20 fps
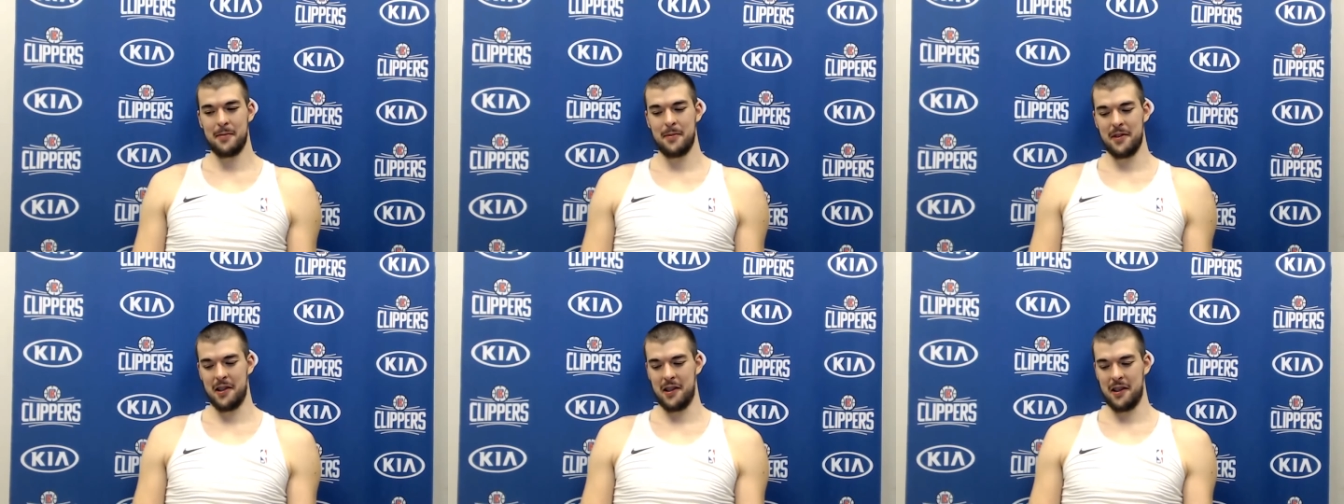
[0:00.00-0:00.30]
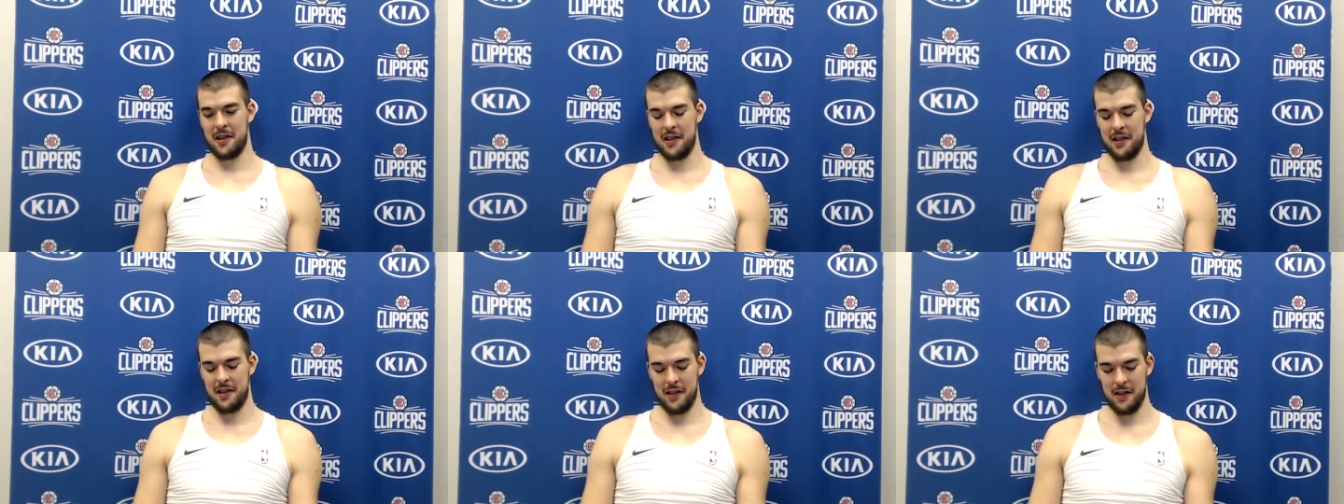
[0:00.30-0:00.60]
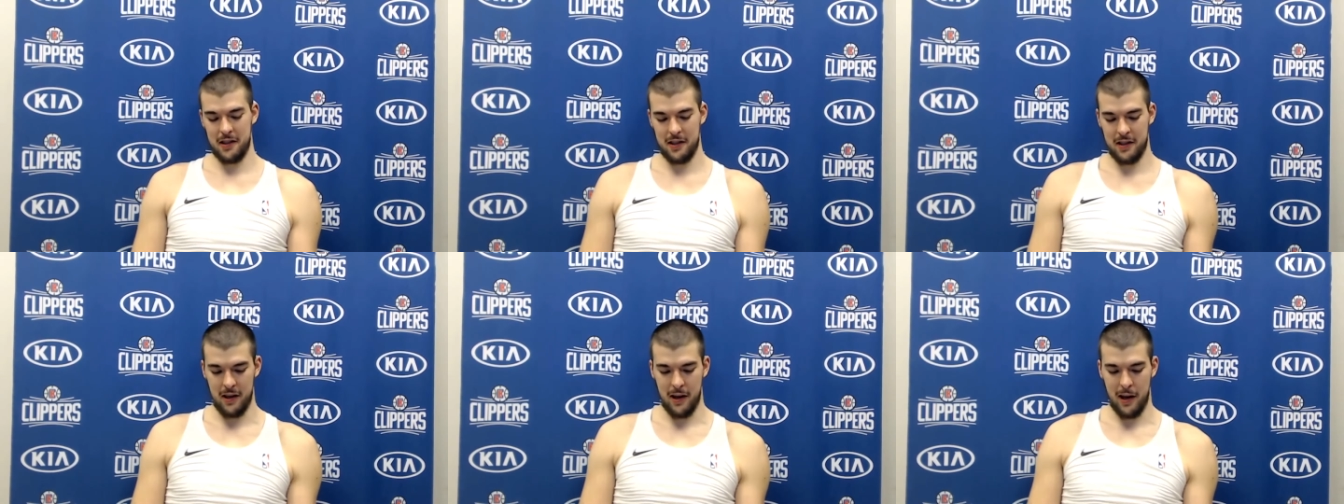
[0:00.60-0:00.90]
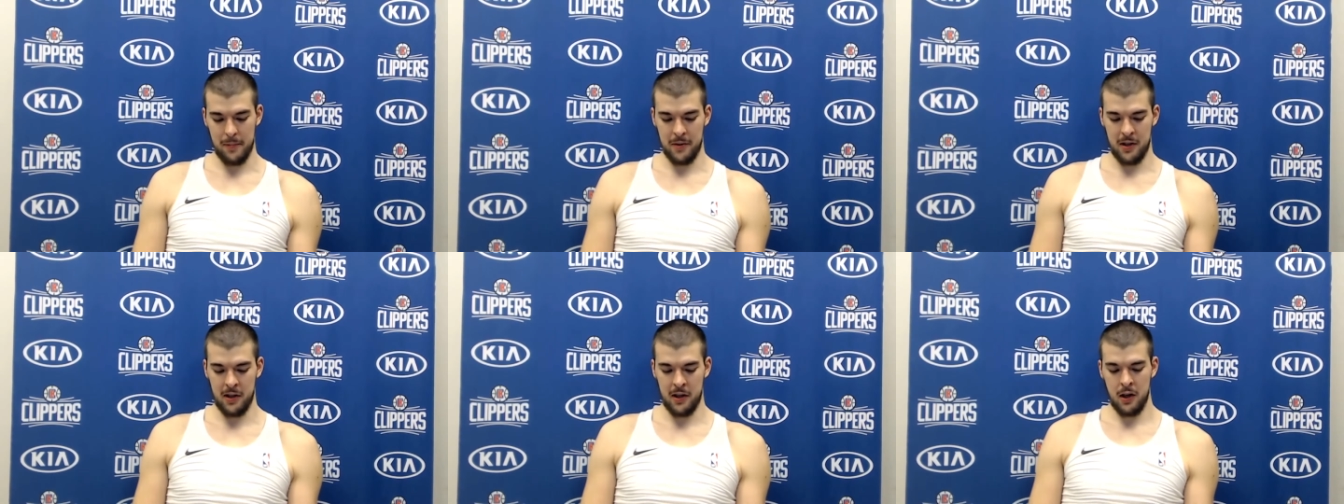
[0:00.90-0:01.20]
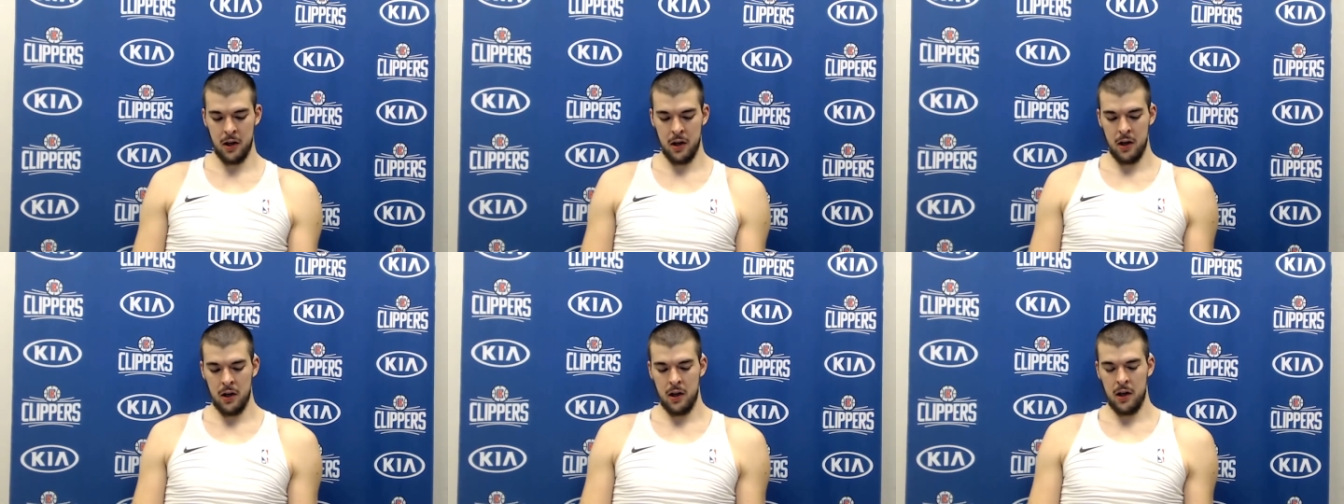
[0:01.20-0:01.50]
But you know,
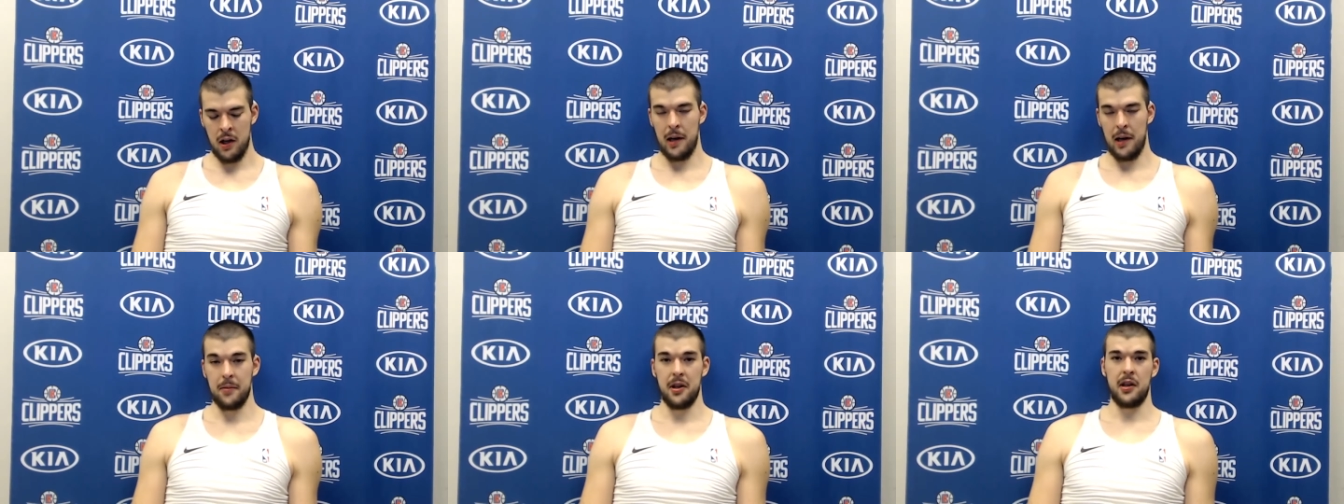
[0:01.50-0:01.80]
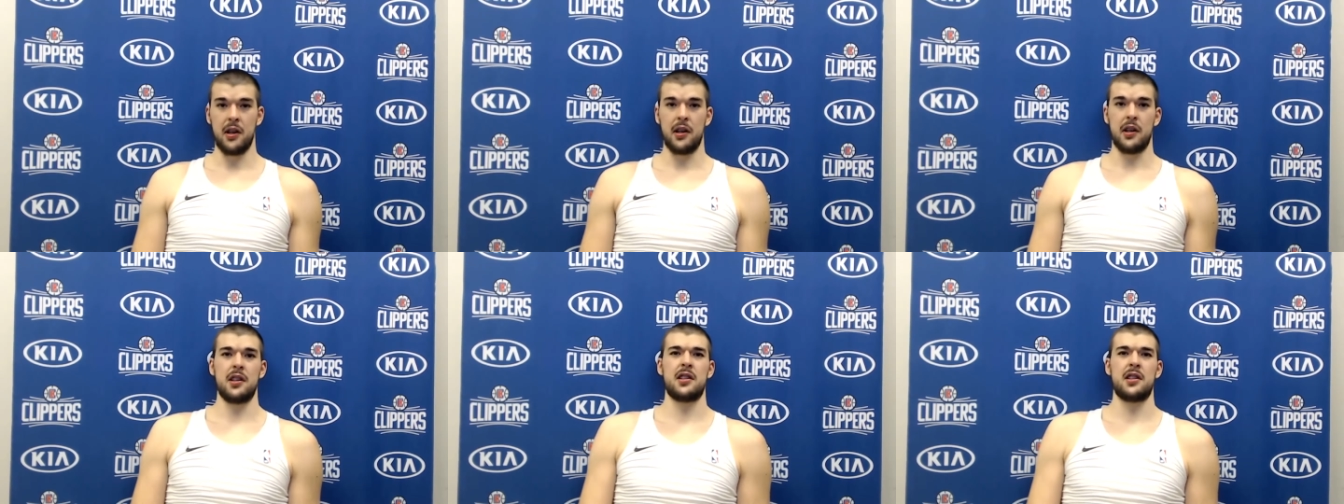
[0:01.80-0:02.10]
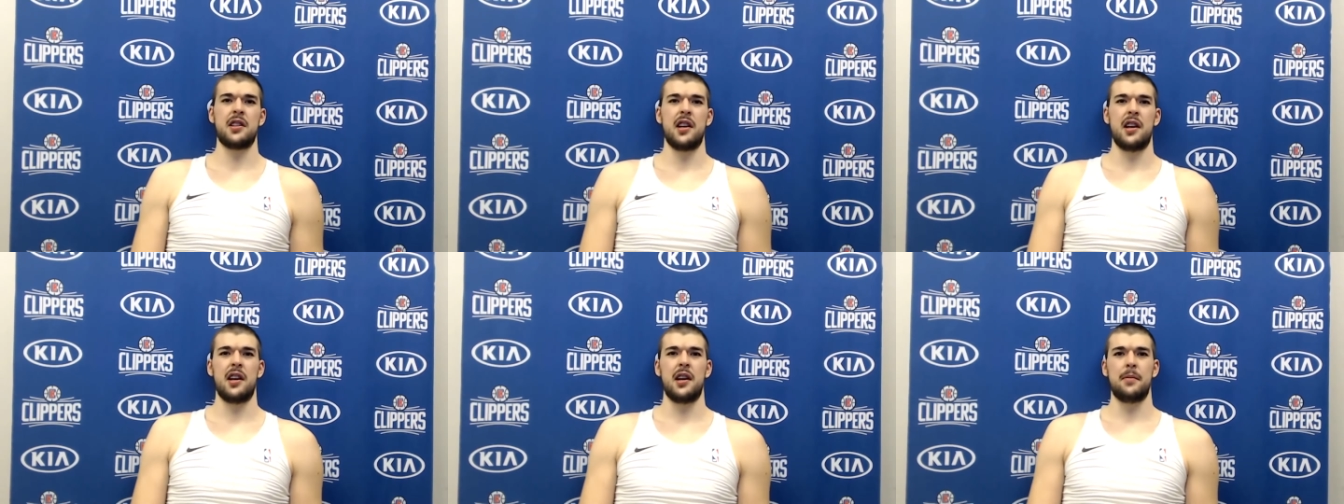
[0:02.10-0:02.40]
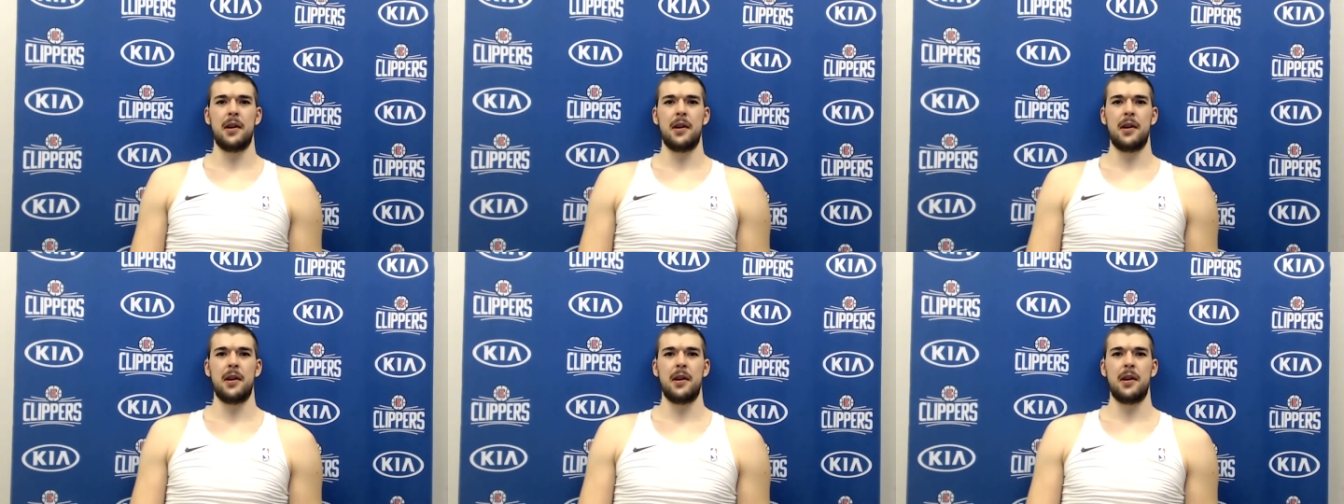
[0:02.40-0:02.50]
I'm in a good shape.